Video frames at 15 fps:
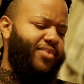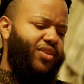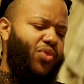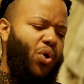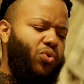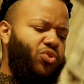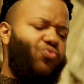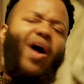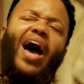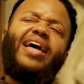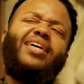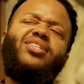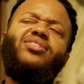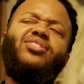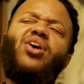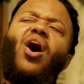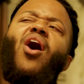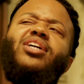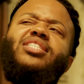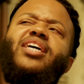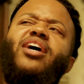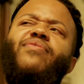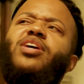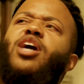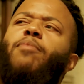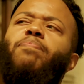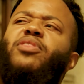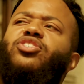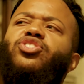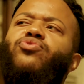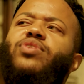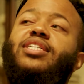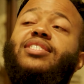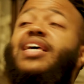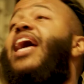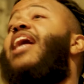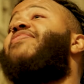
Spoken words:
Those rioters are tearing up the streets.